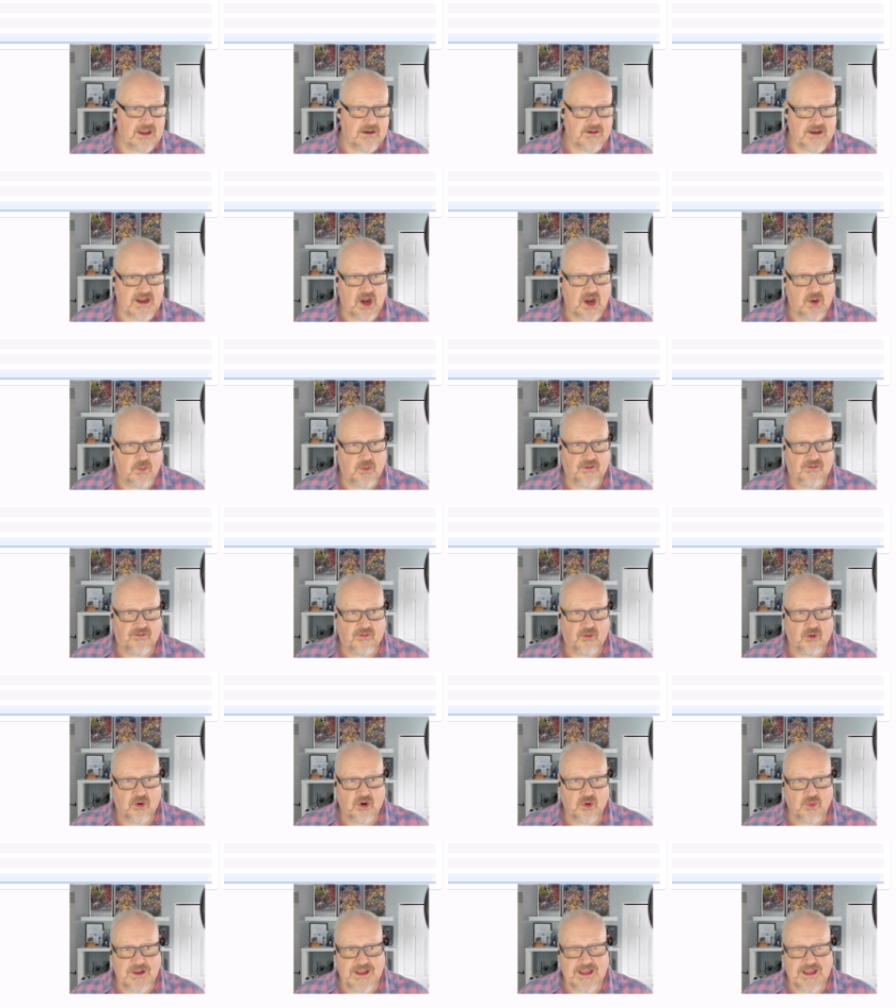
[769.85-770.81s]
Now,
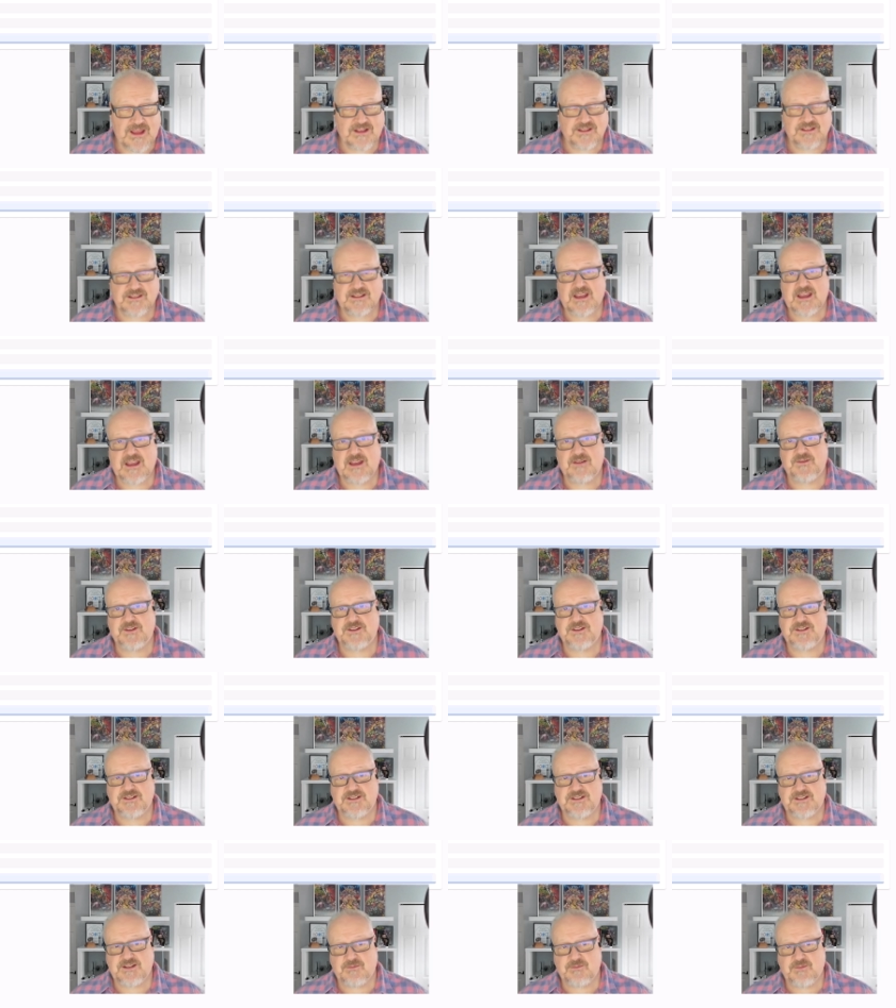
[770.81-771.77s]
before we hit save,
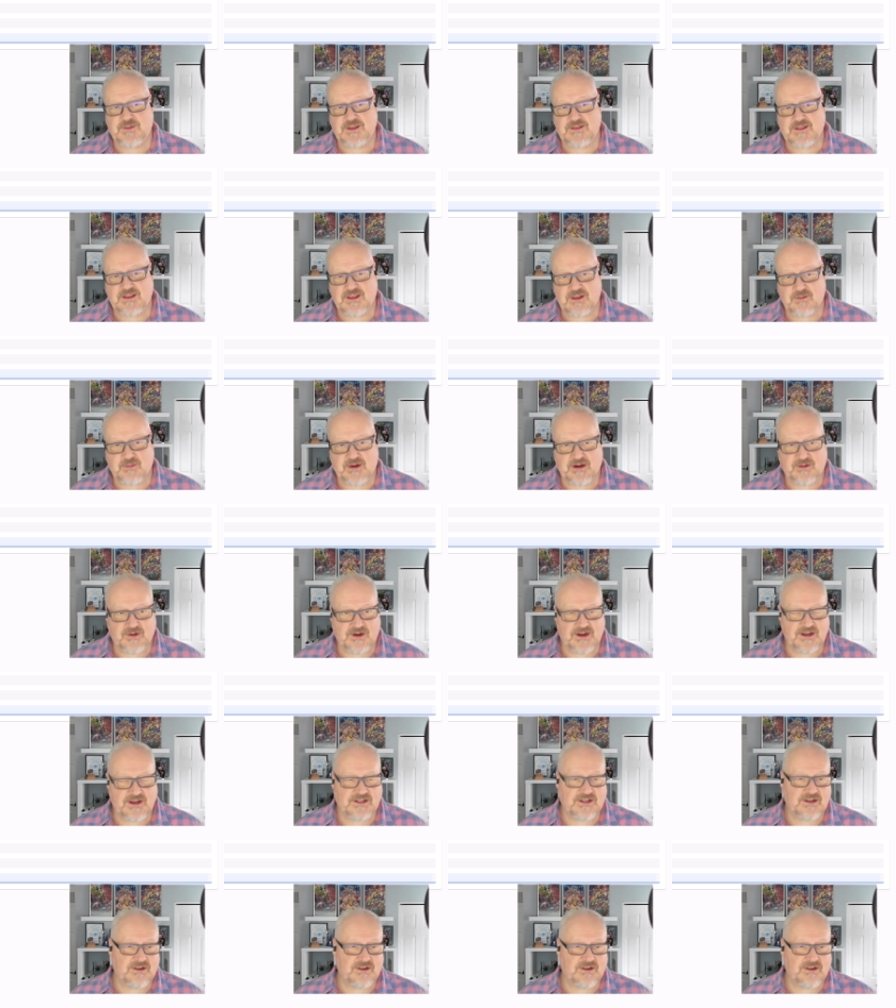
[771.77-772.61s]
this is something that you might run into.